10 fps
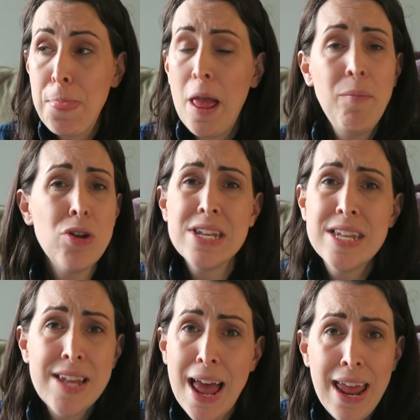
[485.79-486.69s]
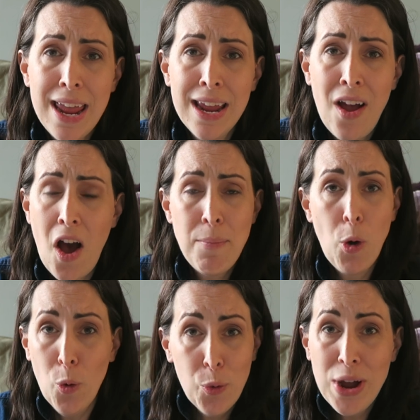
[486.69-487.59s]
I'm not saying I'm
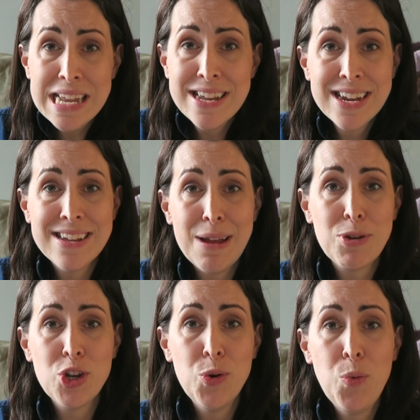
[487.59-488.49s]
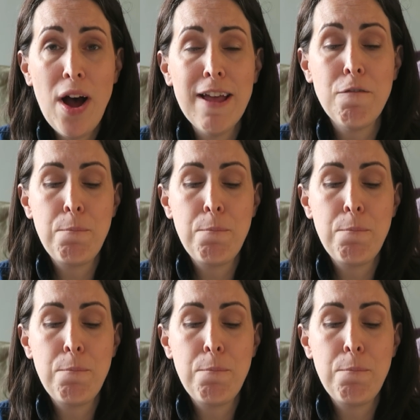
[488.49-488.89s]
always an exceptional wife,